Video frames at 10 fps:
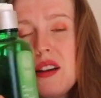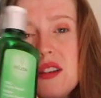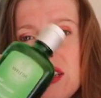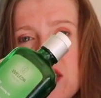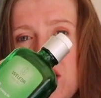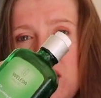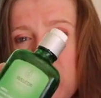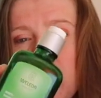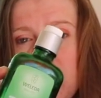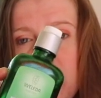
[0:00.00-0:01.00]
because she
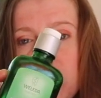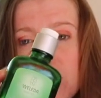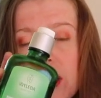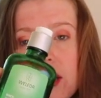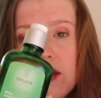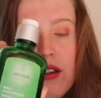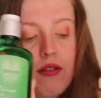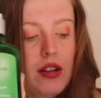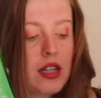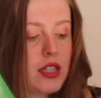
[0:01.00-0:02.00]
just wasn't using it, so I
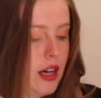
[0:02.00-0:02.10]
finished it